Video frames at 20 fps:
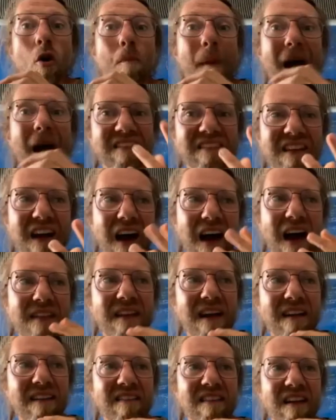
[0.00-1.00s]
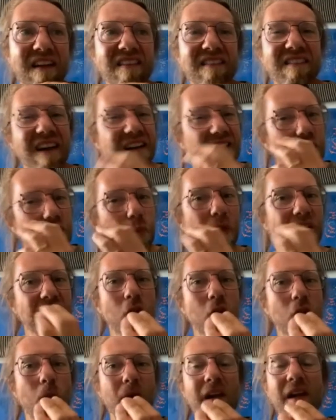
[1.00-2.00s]
past that, and they start
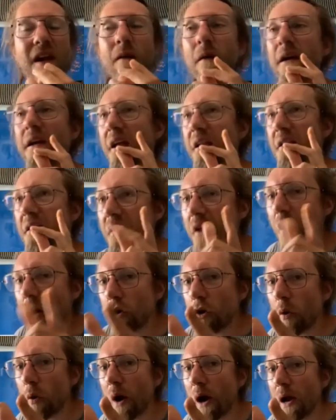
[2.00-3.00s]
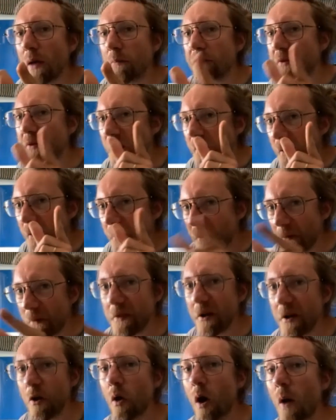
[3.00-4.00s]
waking up like that. Like, now you're right.
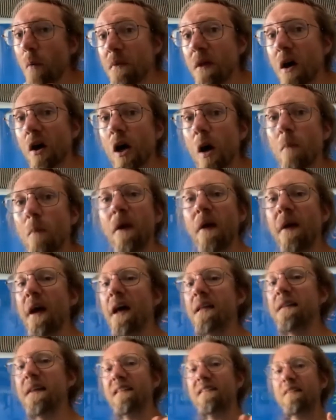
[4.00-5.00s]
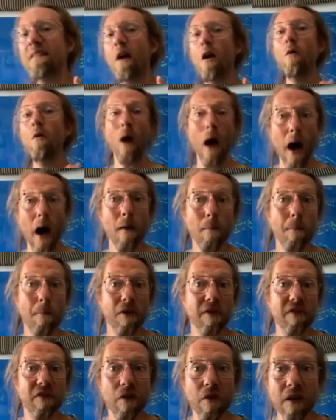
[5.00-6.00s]
Now come. And that's how I
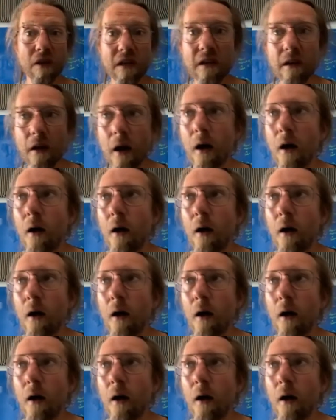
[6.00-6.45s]
personally